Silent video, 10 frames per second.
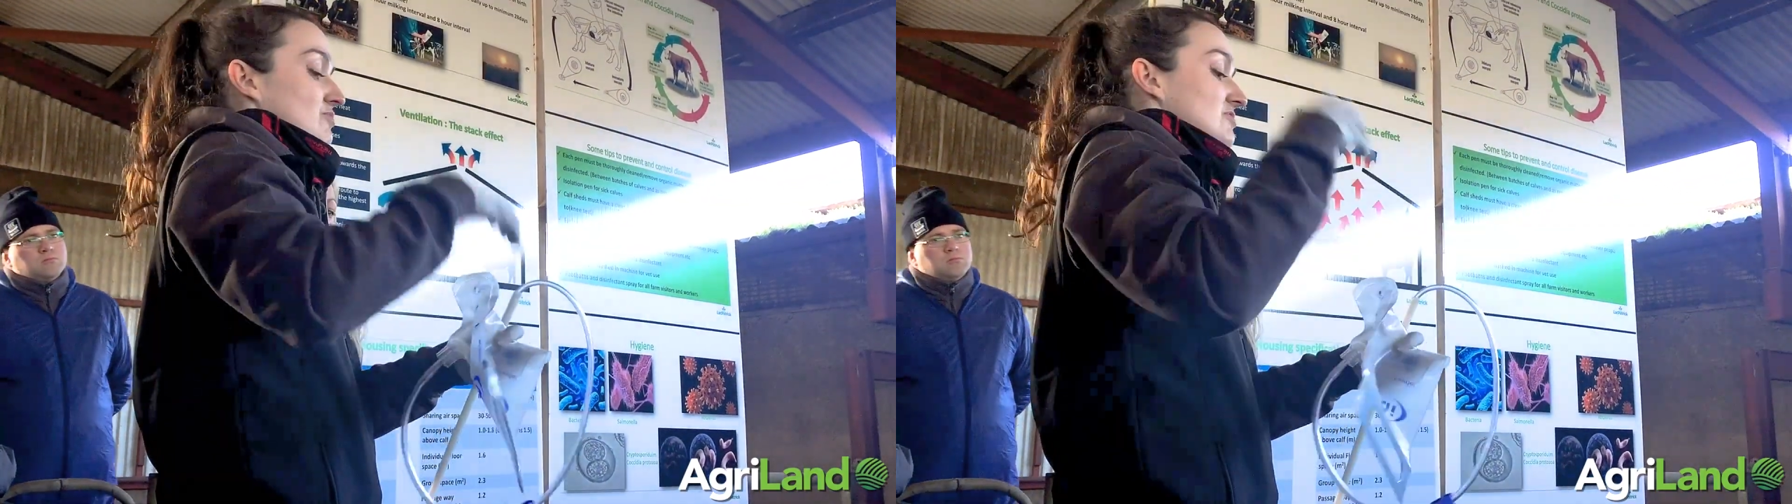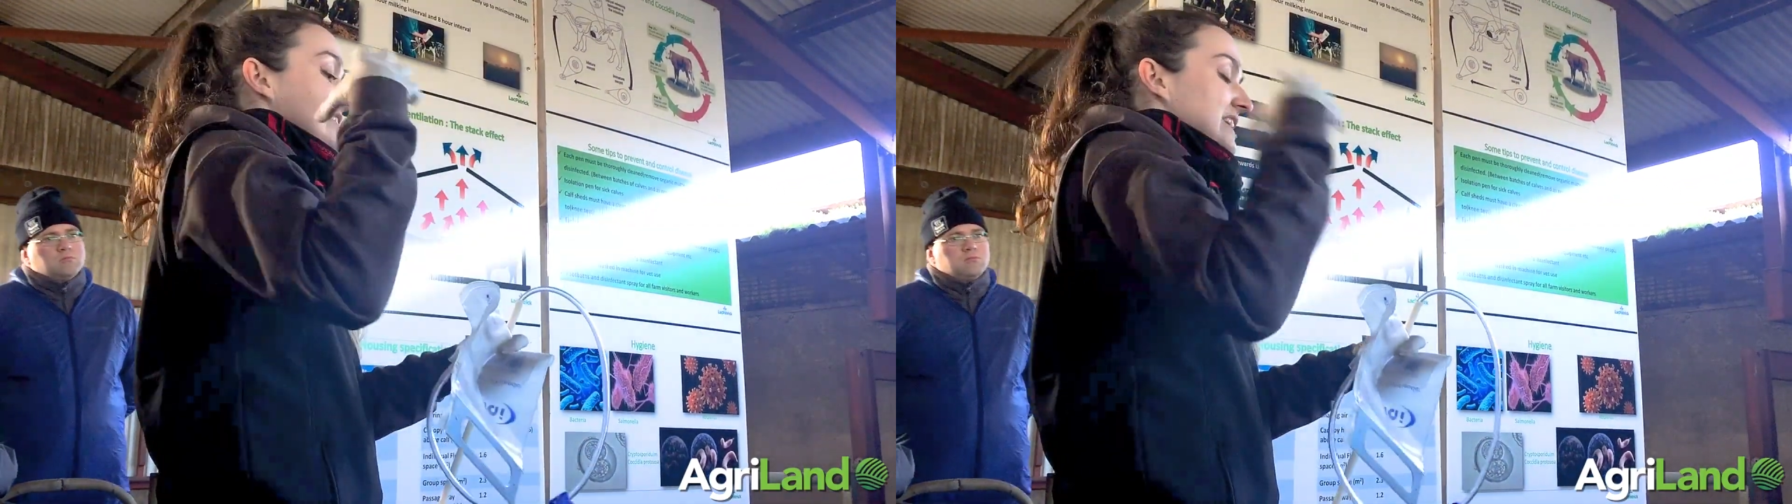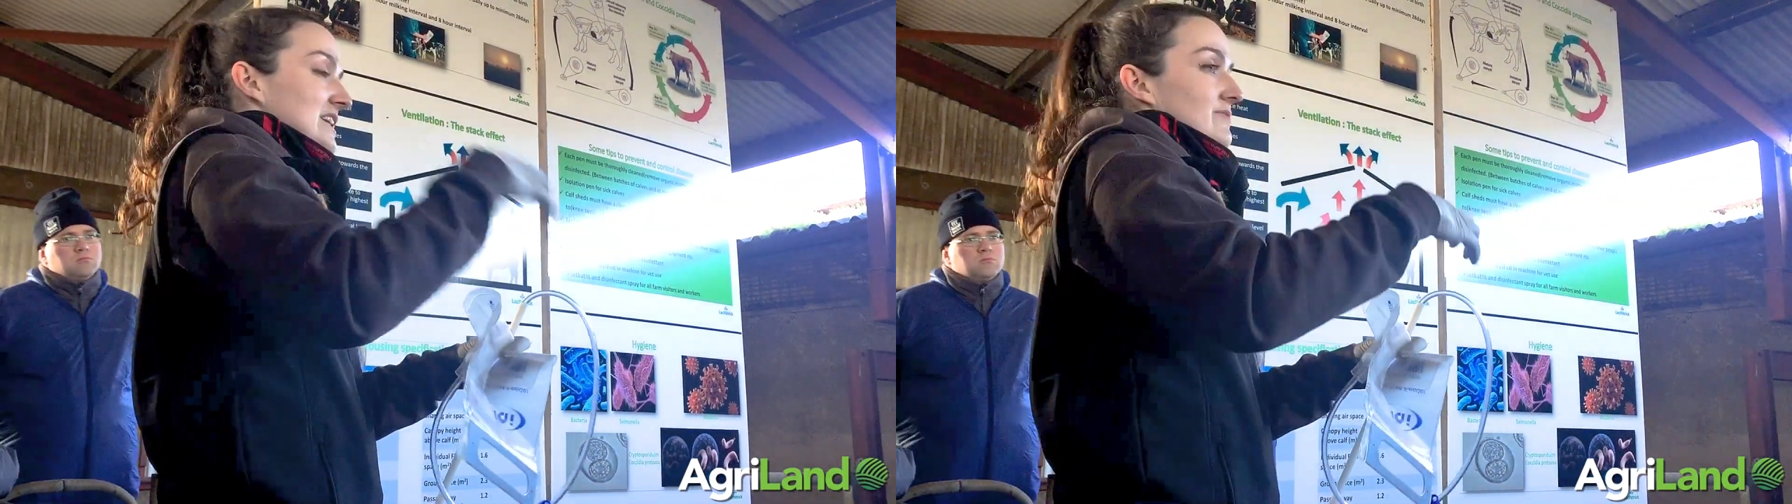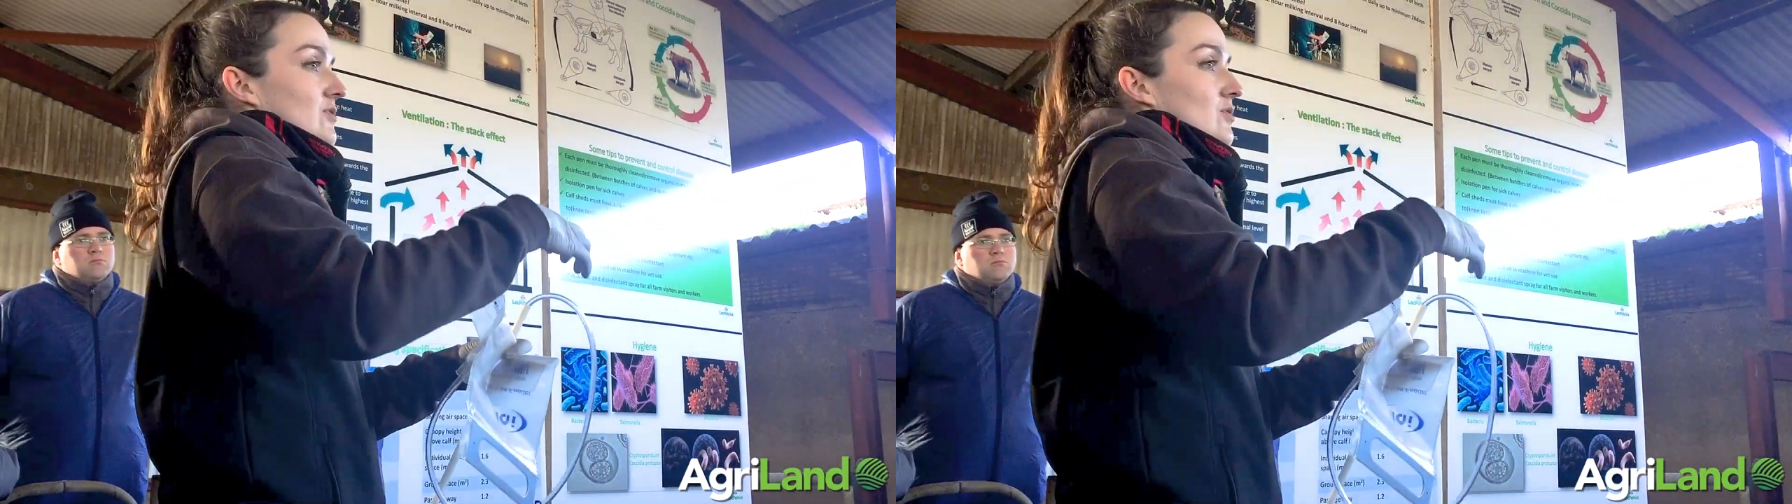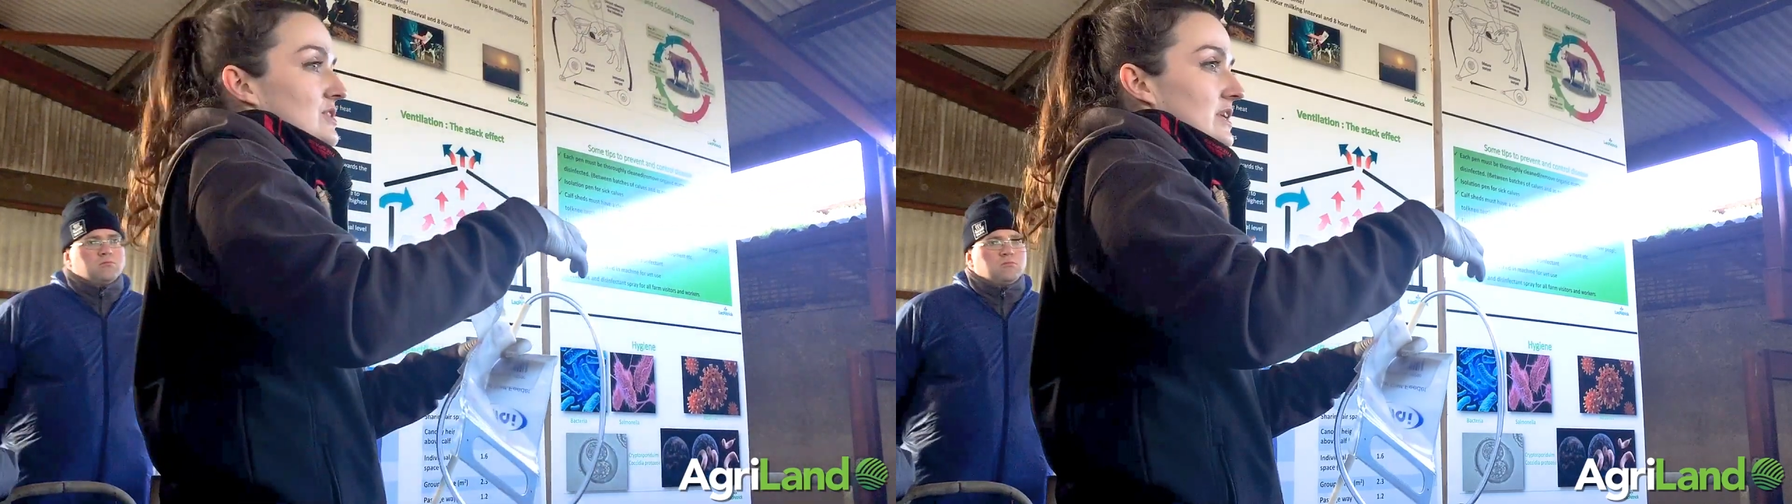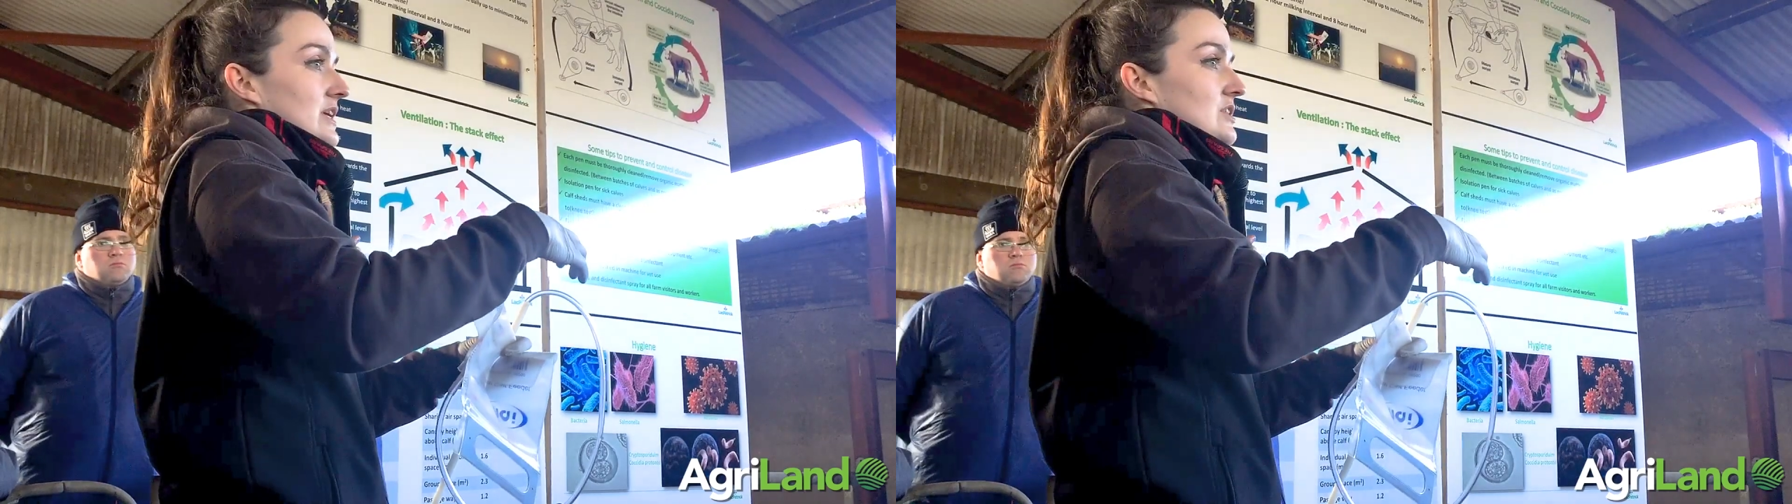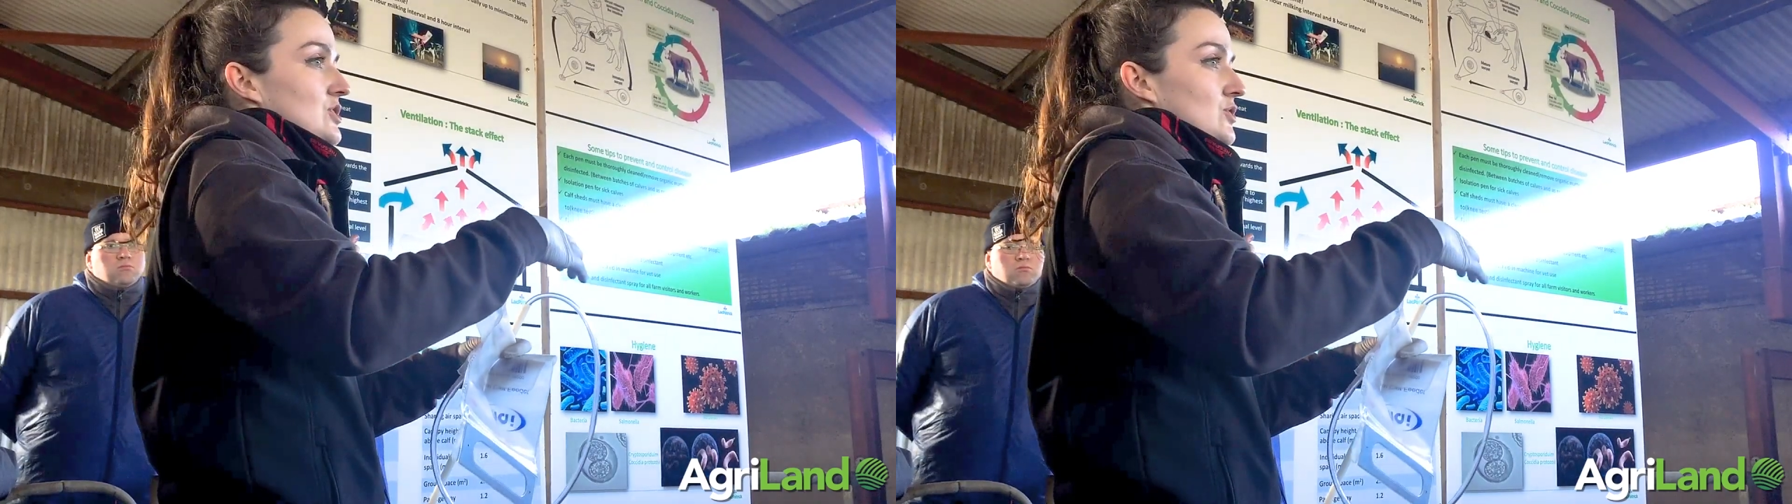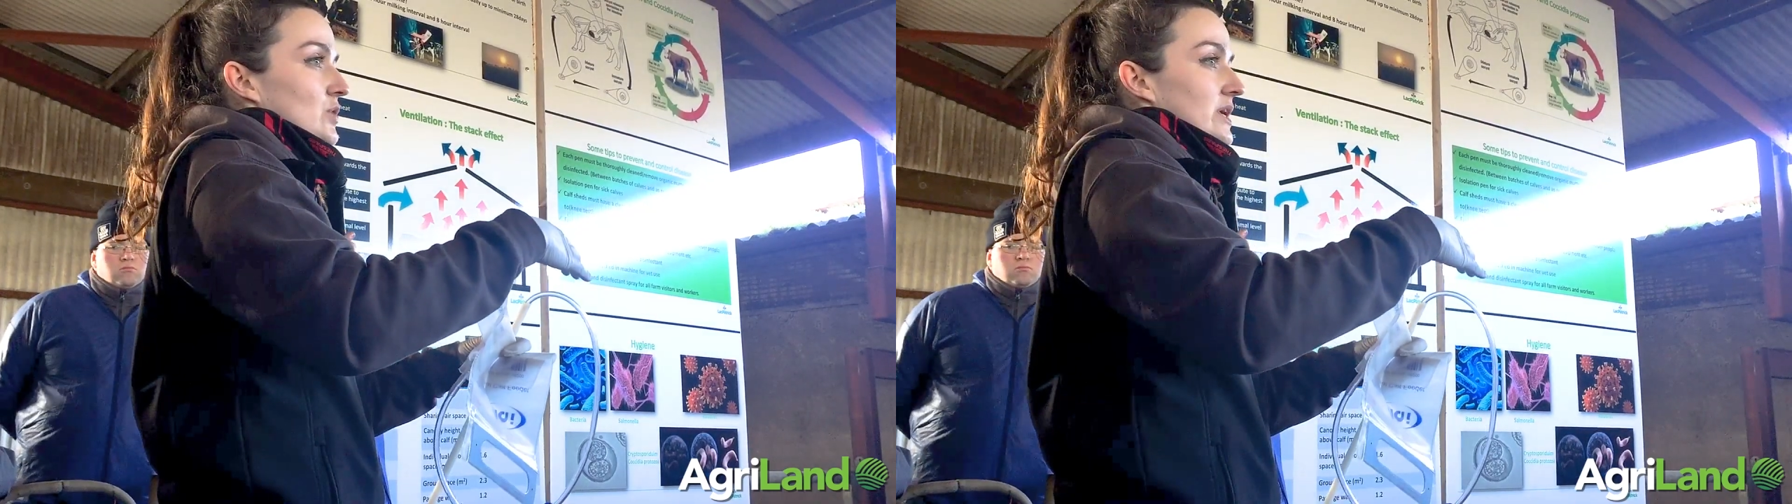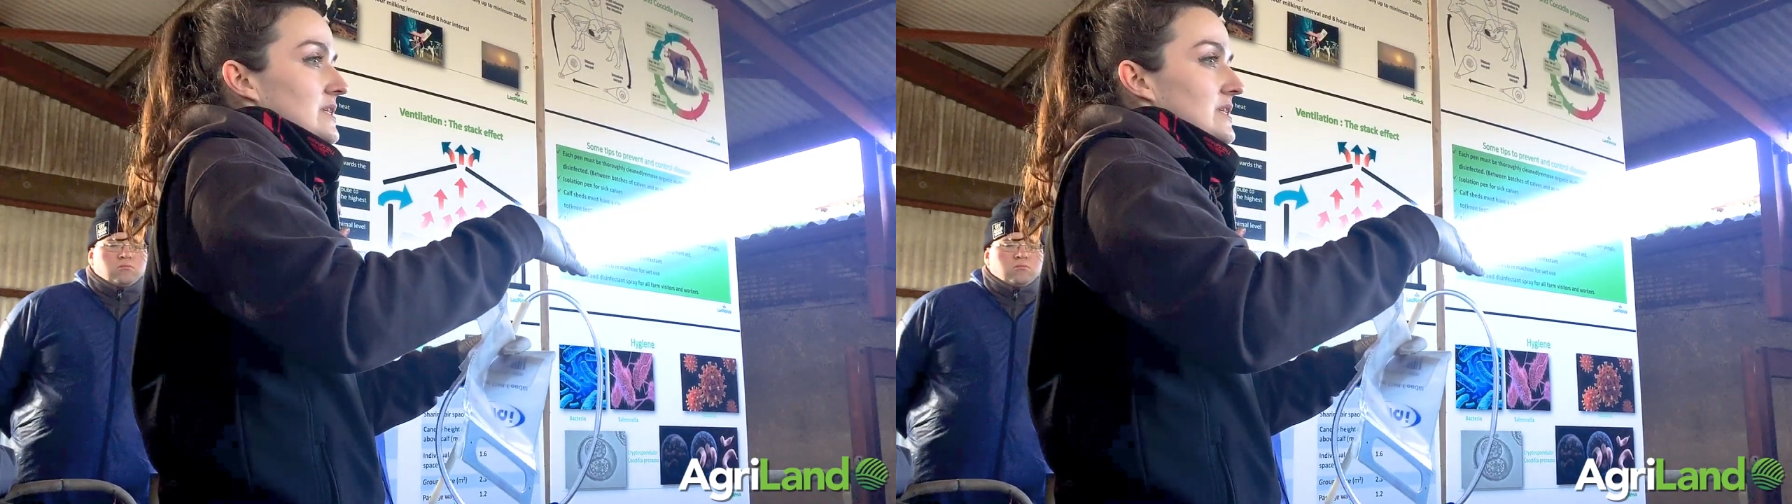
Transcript: really force it in too quick